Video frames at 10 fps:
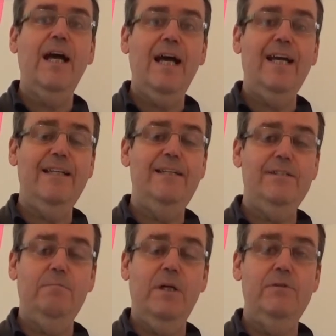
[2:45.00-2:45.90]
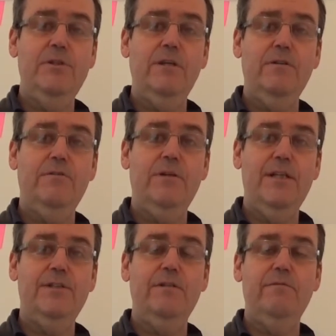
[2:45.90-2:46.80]
and isn't posing a
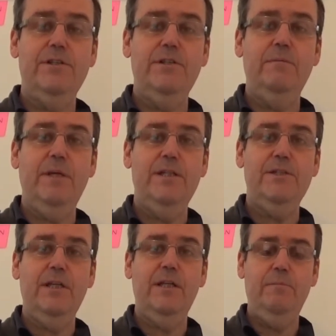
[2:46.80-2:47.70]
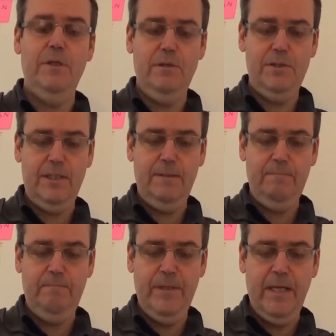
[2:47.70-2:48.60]
threat to the rest of the PSN community.
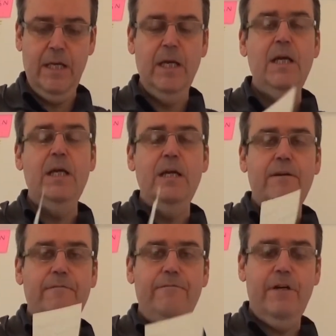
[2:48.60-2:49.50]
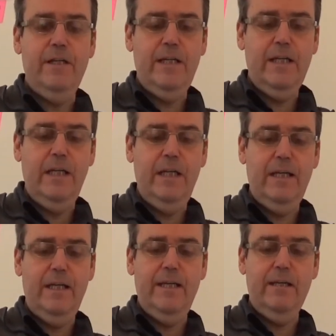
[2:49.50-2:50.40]
Finally, a
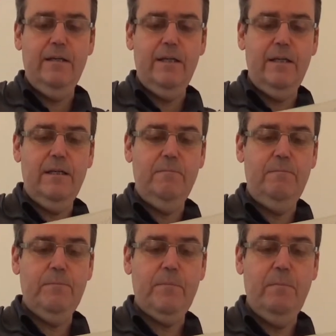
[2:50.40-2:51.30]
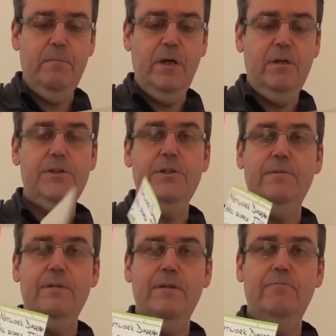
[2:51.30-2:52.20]
clearly marked
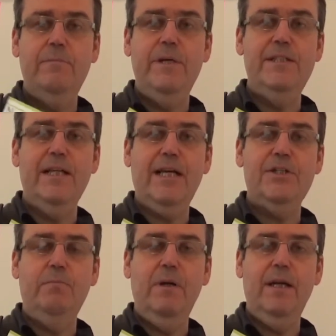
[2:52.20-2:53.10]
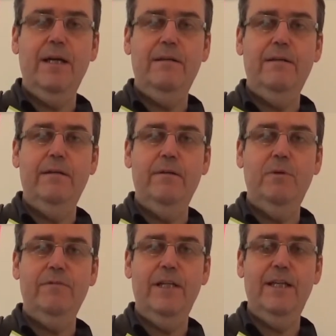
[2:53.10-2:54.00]
remedial action plan
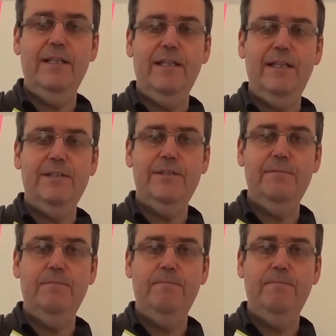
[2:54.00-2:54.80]
with clear dates.